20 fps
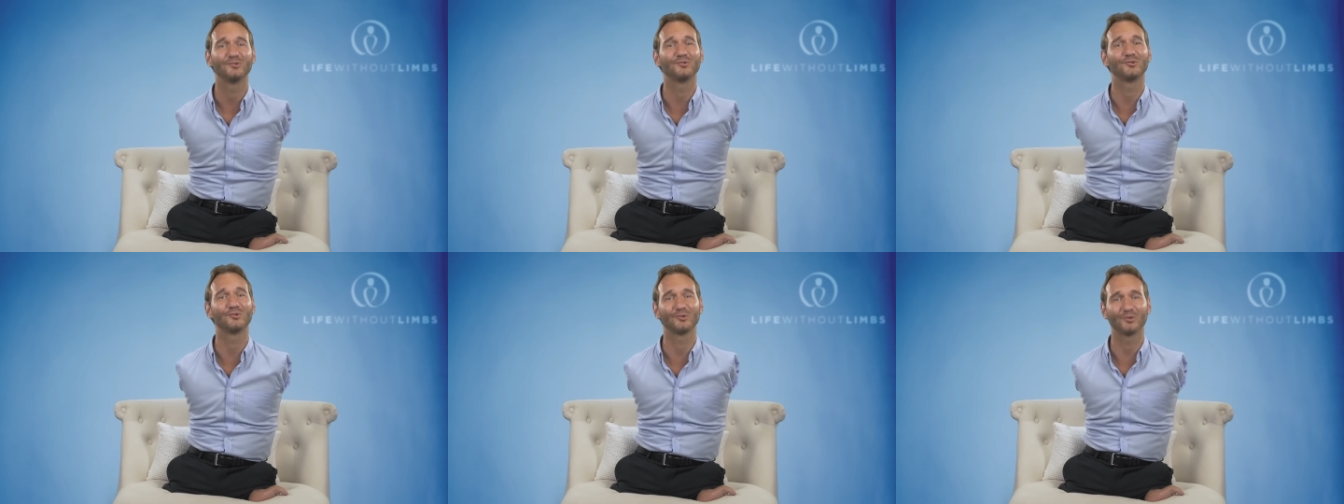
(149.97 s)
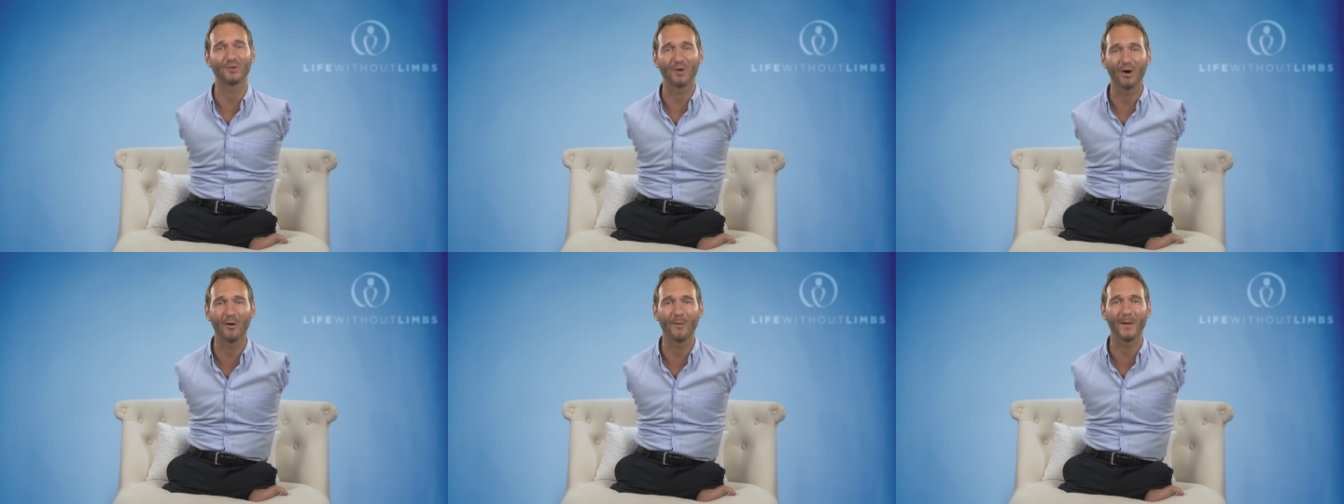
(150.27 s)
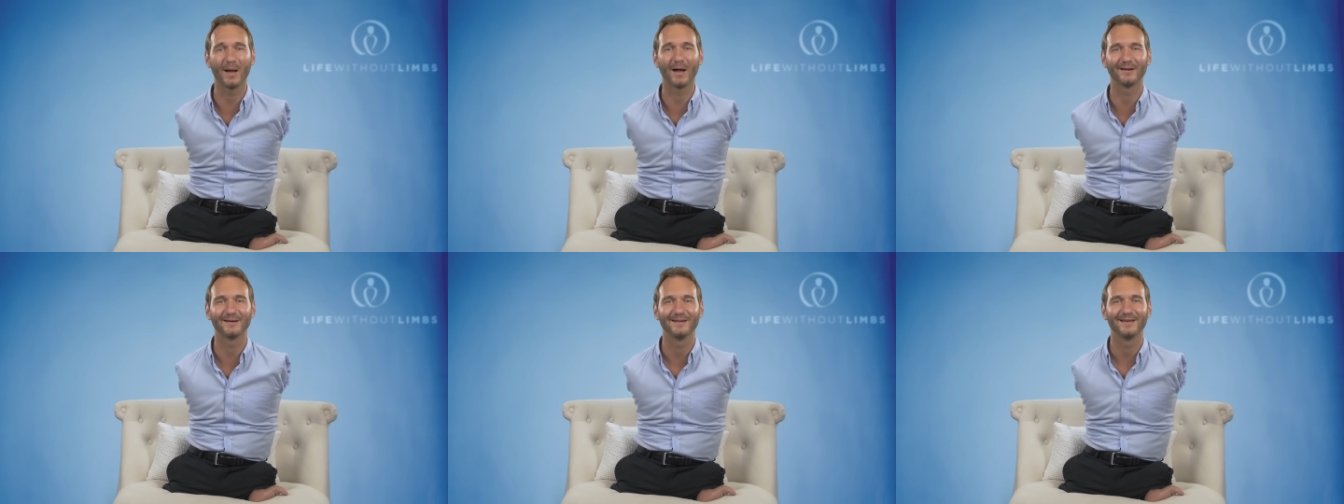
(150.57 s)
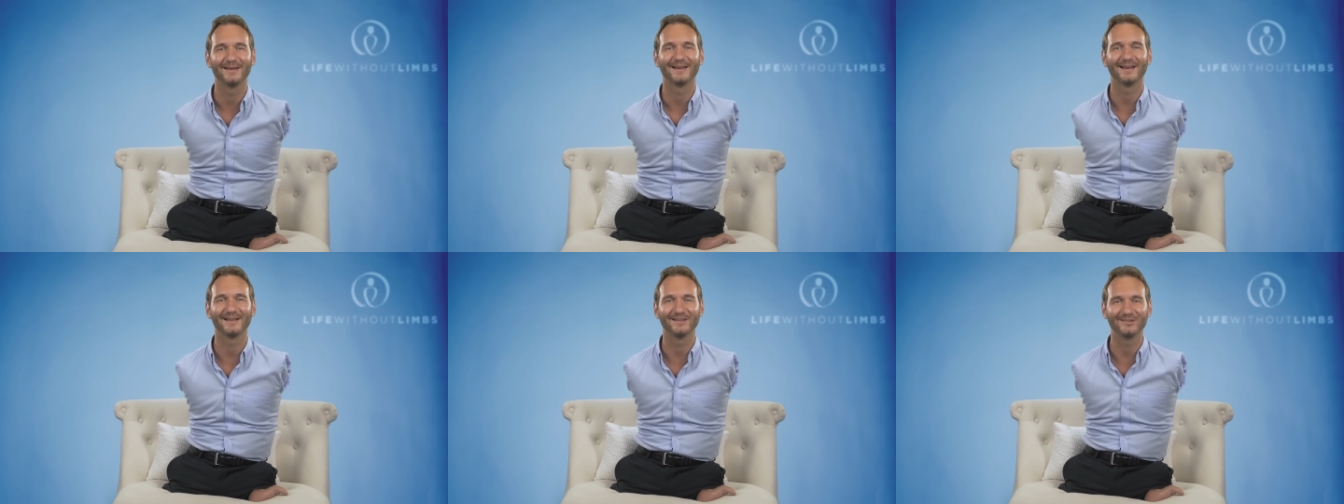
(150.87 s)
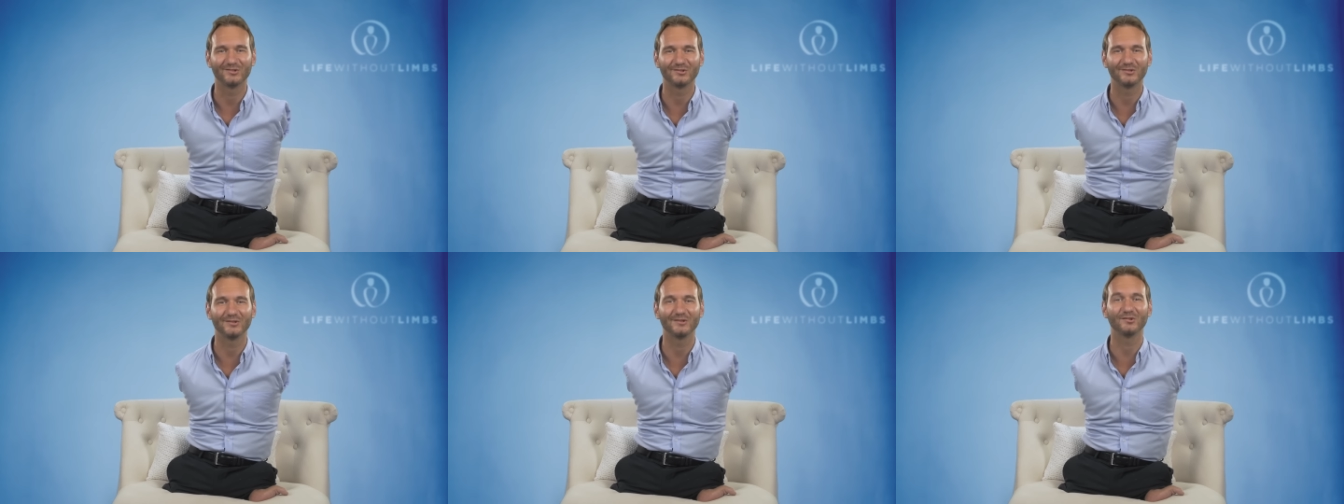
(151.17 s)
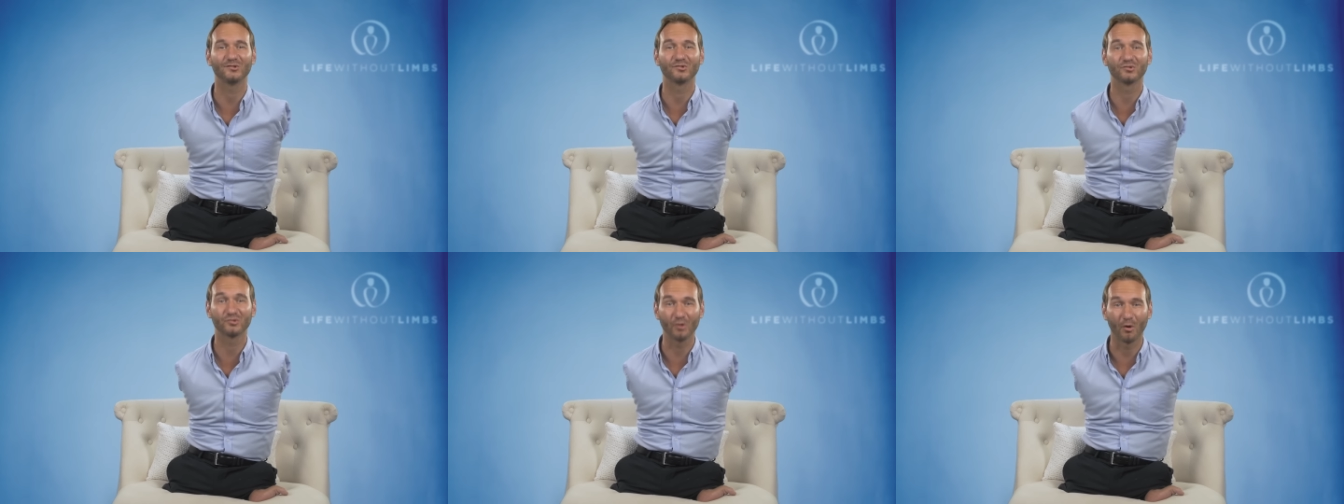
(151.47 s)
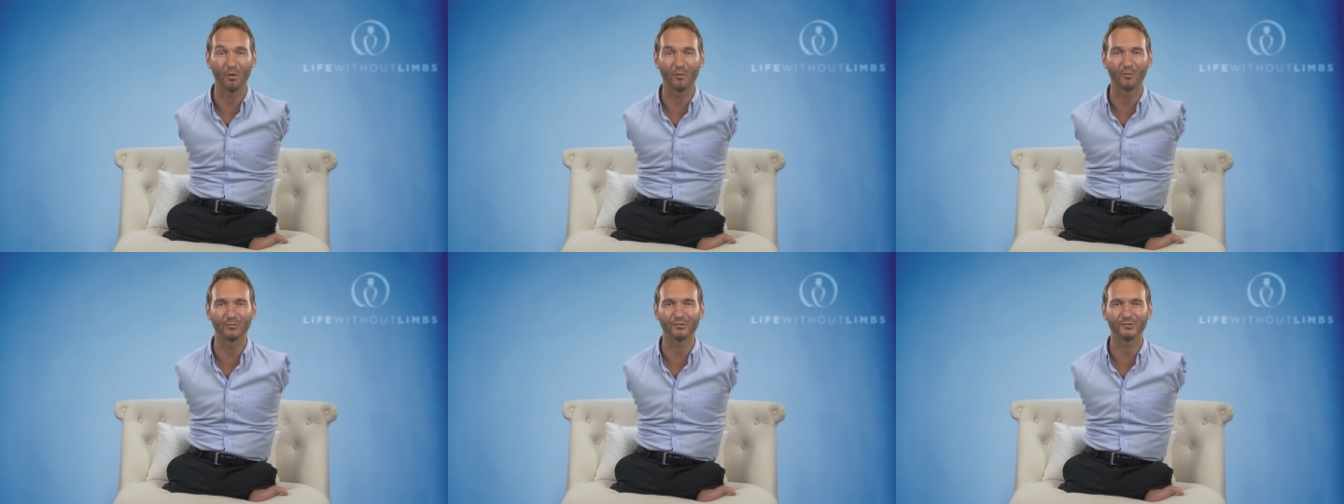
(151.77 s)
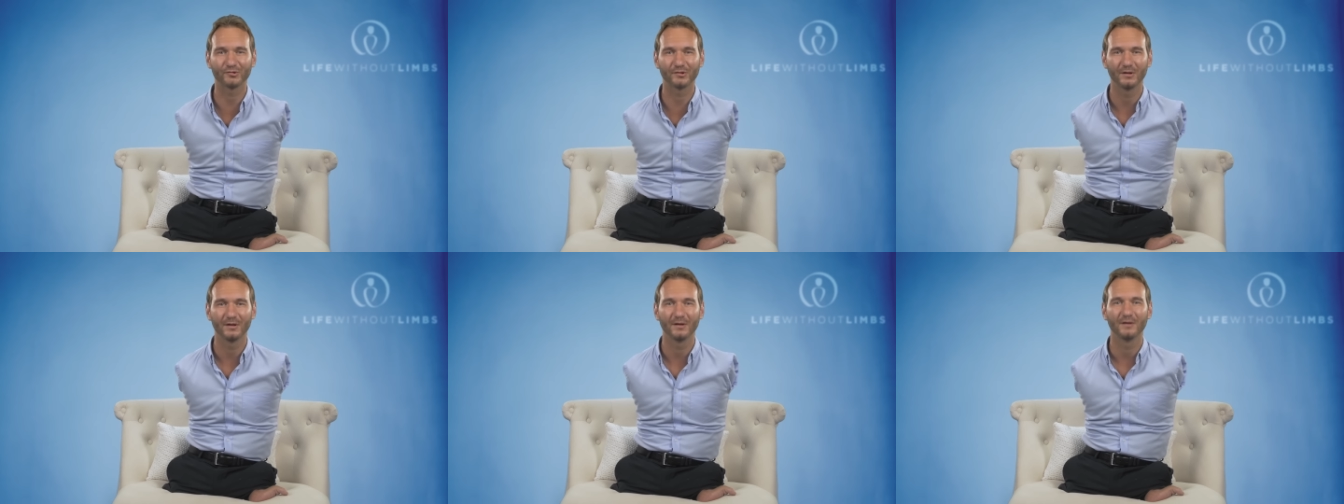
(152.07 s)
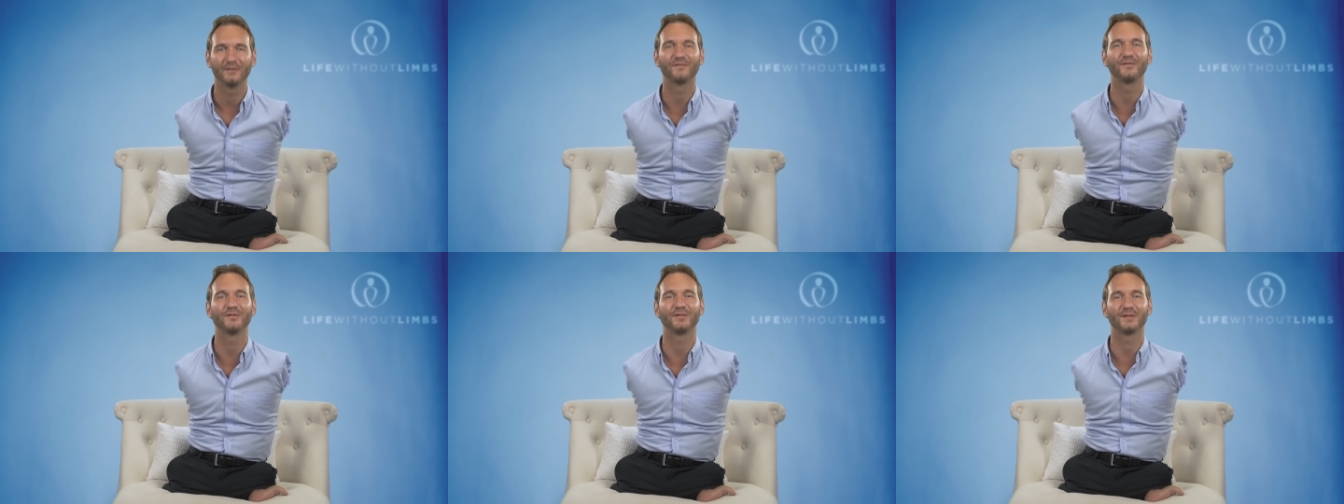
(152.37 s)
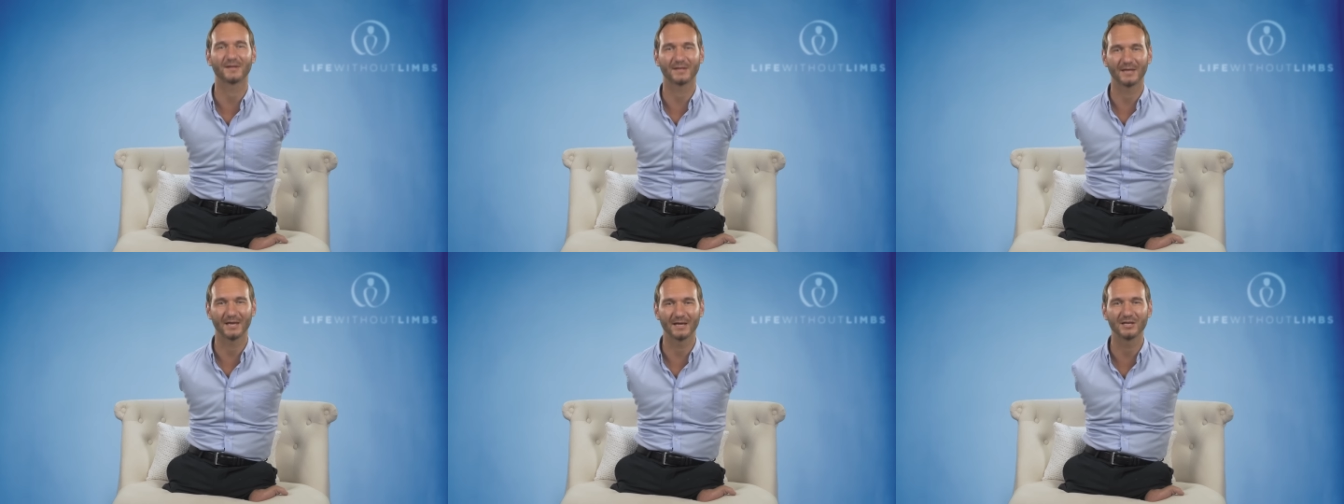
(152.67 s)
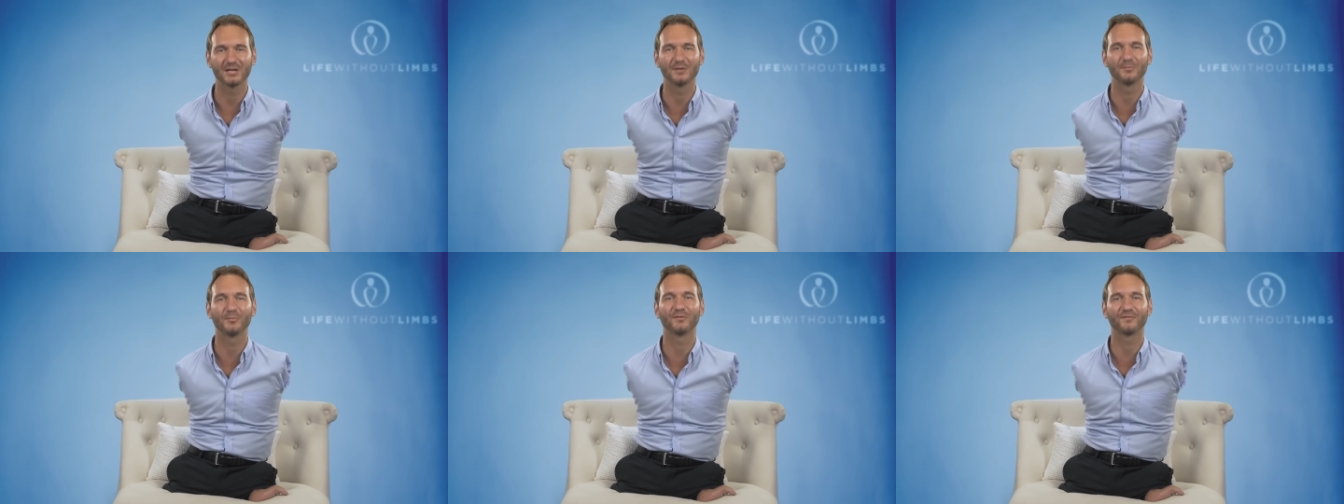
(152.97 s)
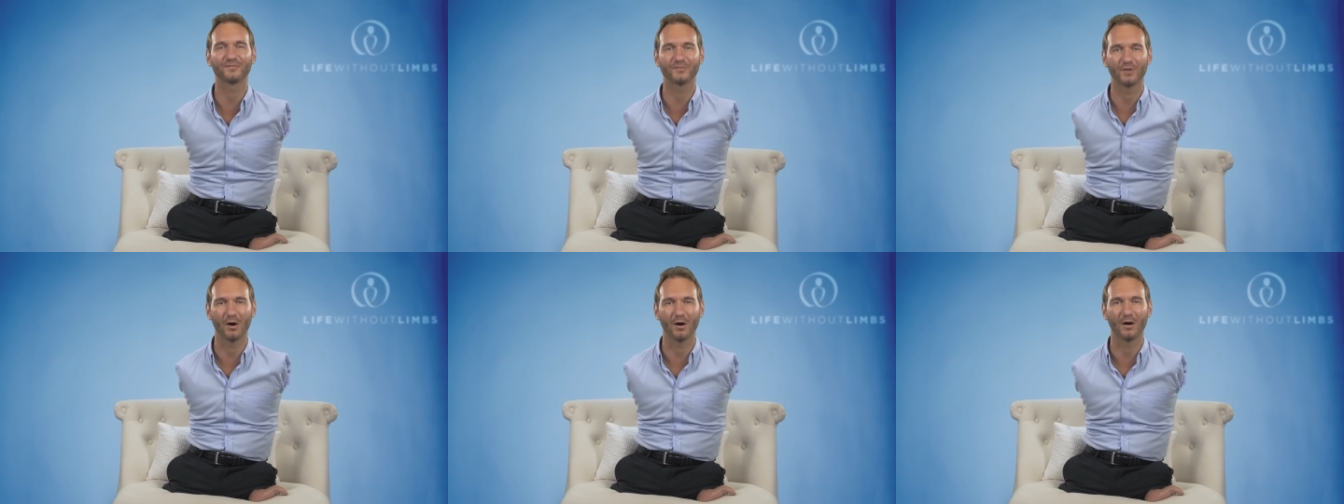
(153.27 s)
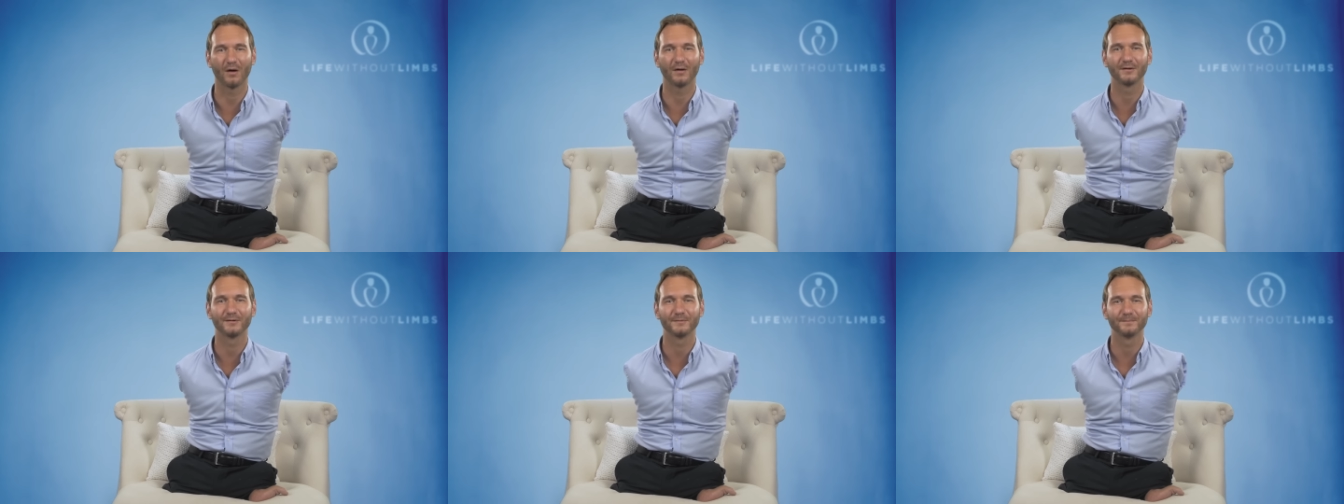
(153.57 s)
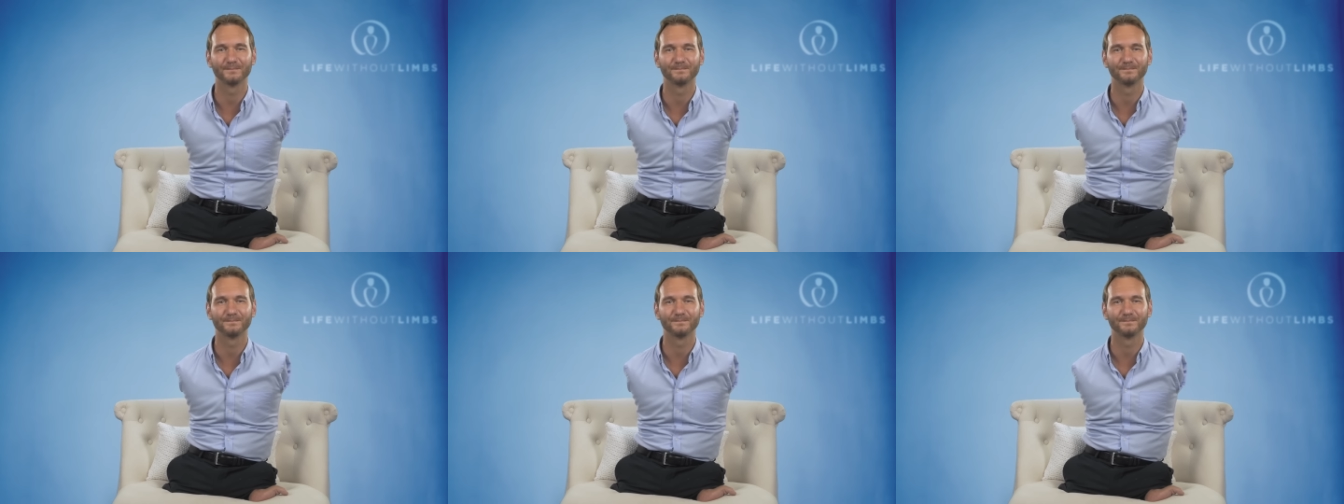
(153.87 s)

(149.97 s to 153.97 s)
to go out and see souls for the kingdom of God.